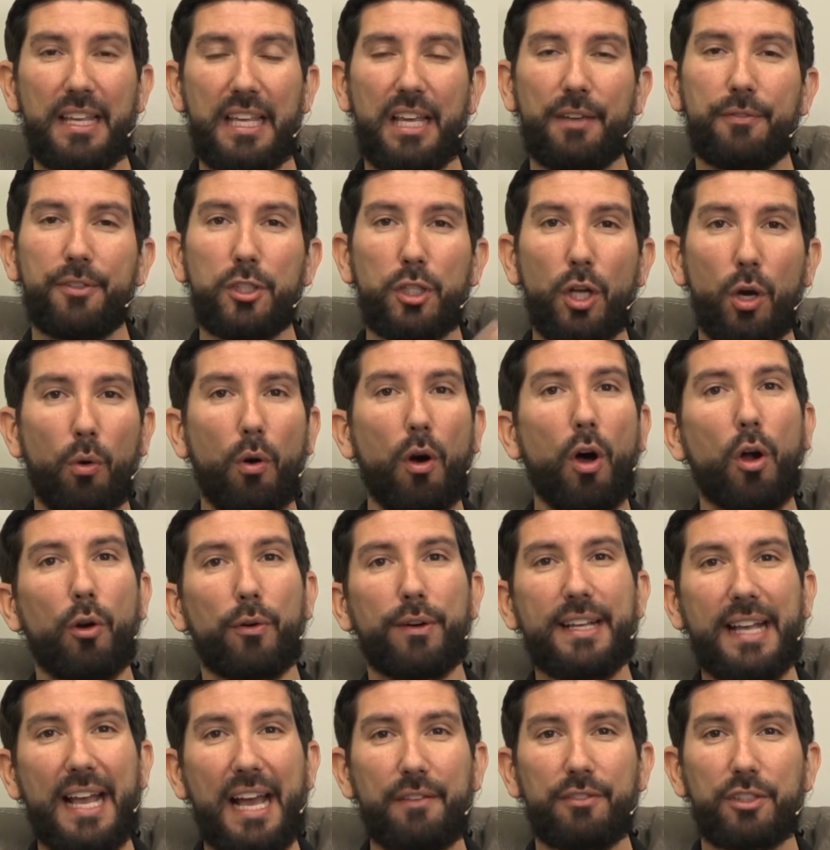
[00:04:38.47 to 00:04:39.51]
If you don't
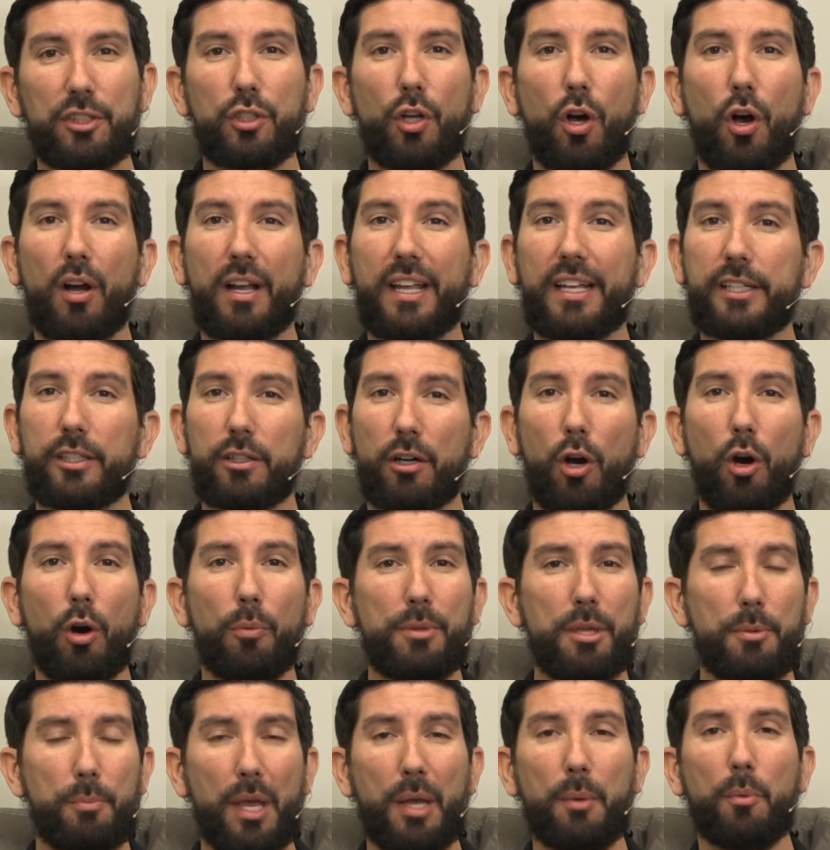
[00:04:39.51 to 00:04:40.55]
already have a dog at your home,
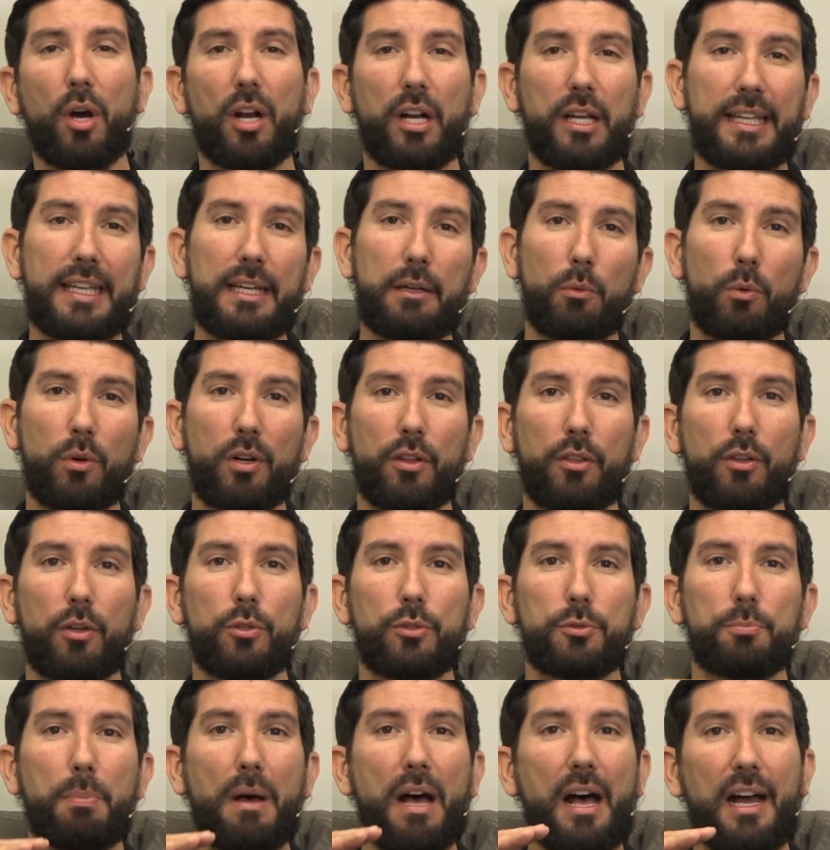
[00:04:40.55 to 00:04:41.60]
you may want to get one of
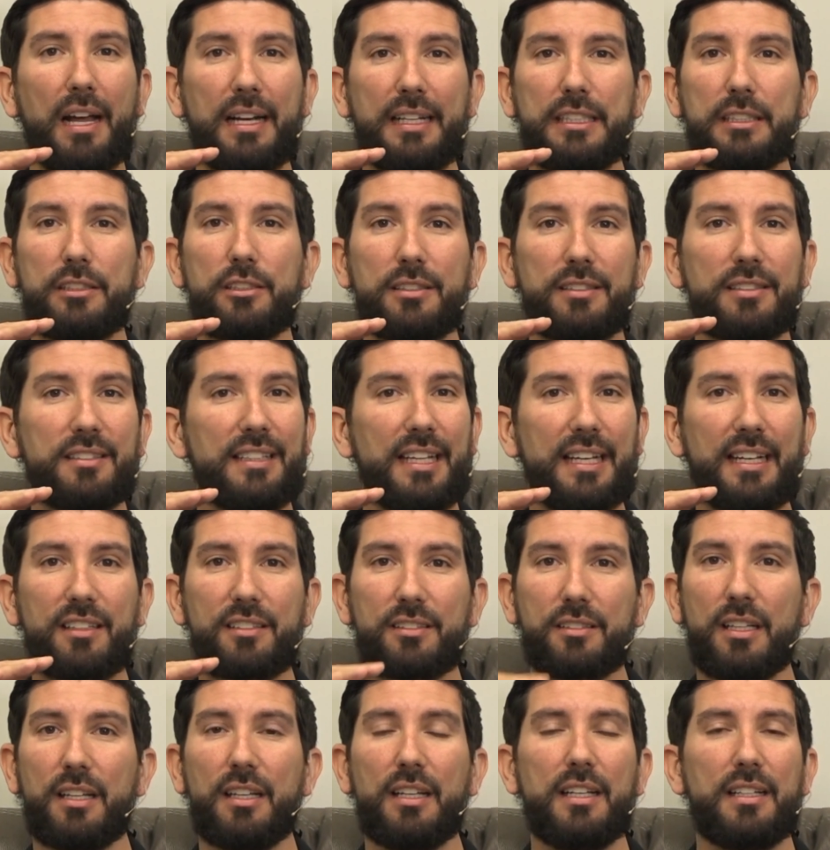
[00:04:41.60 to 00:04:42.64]
those potty
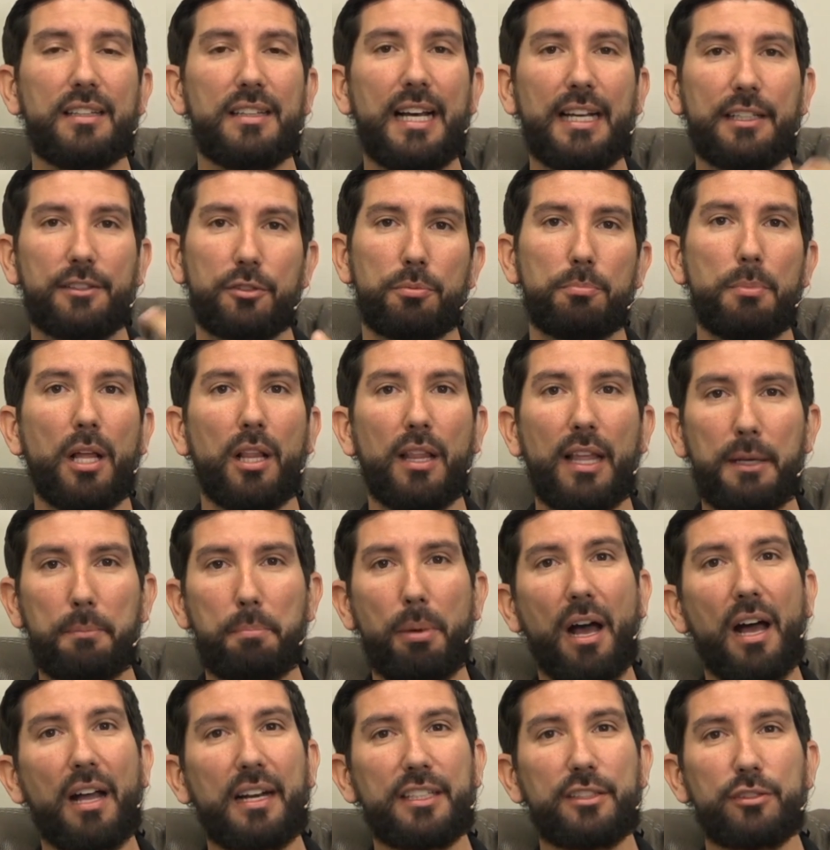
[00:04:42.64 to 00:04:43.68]
sticks that smell like
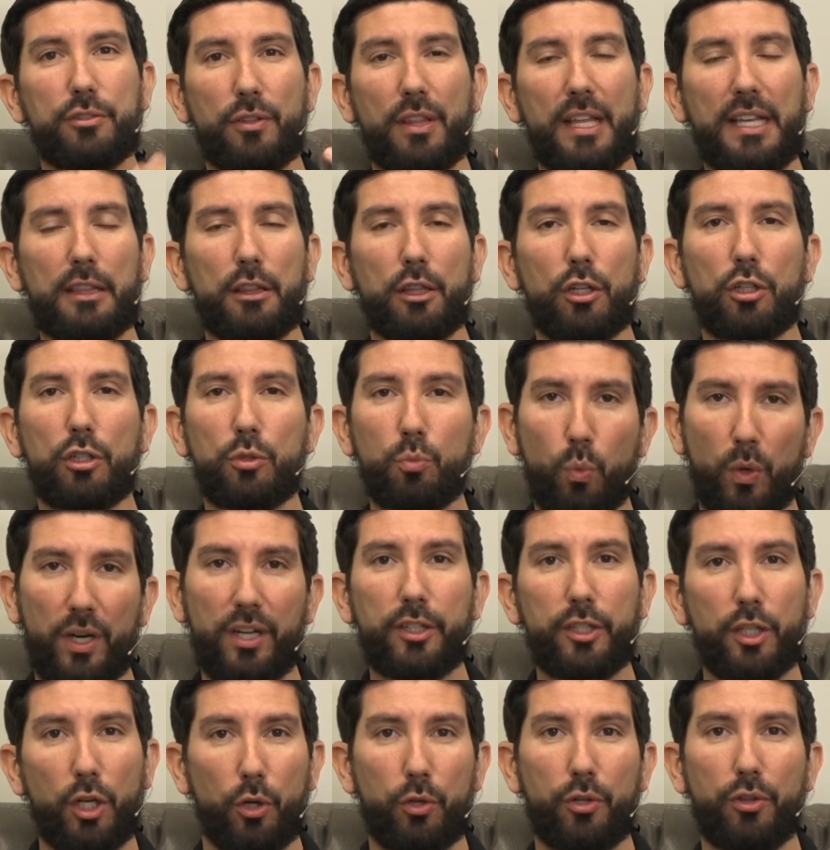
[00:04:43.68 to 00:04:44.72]
potty so they learn where
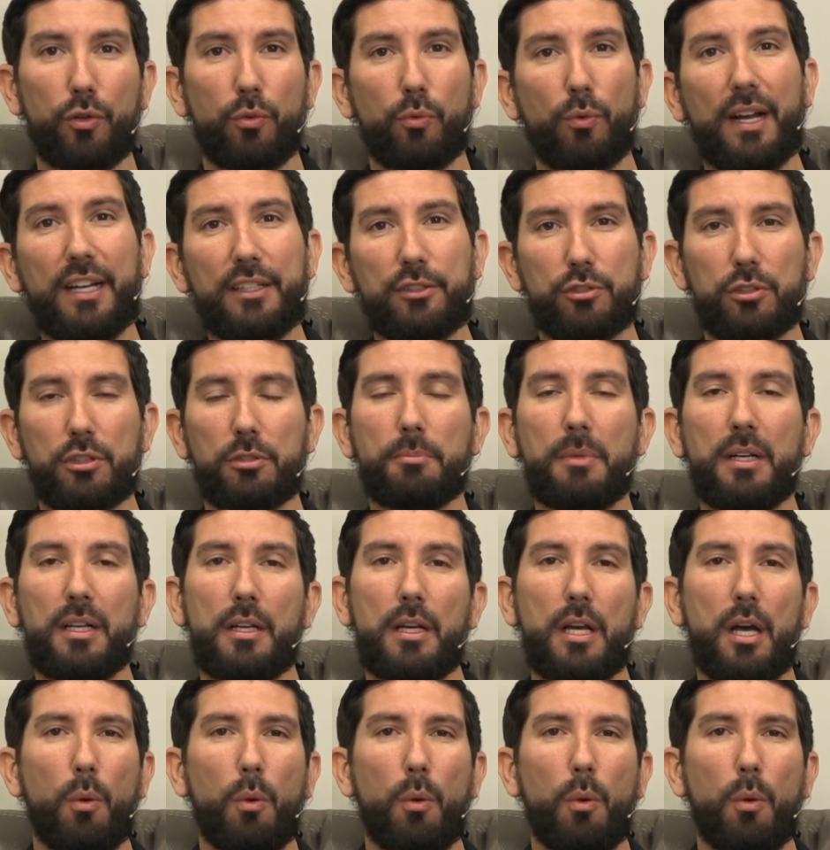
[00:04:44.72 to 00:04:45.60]
to go to the restroom.